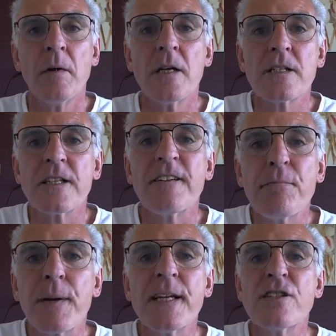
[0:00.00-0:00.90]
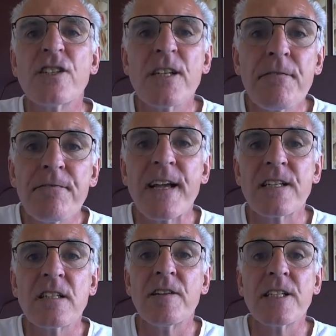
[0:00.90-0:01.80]
Steve Peters
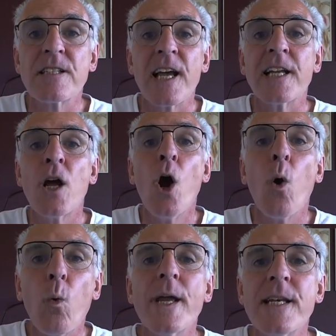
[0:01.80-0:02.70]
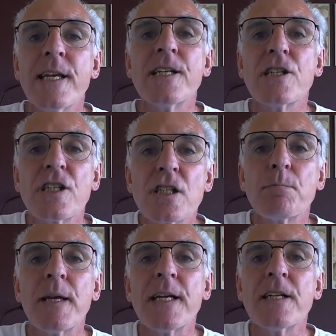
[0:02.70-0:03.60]
effectively is saying we need to
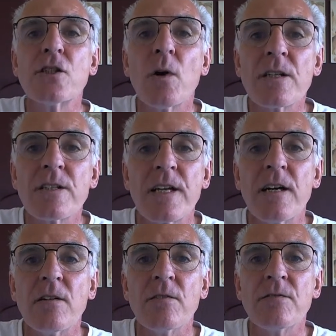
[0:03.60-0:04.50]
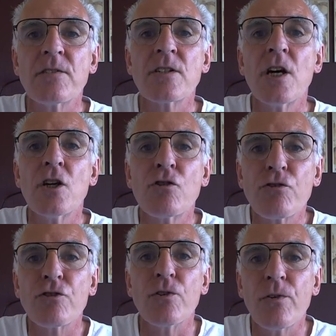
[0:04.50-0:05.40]
speak to ourselves
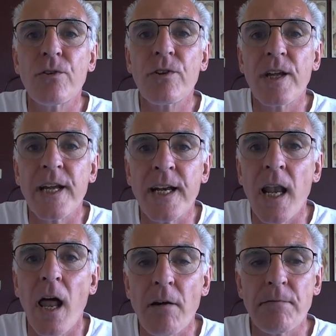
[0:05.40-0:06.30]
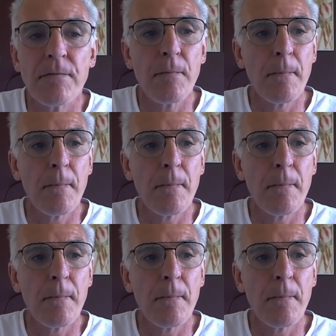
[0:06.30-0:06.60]
truth in love.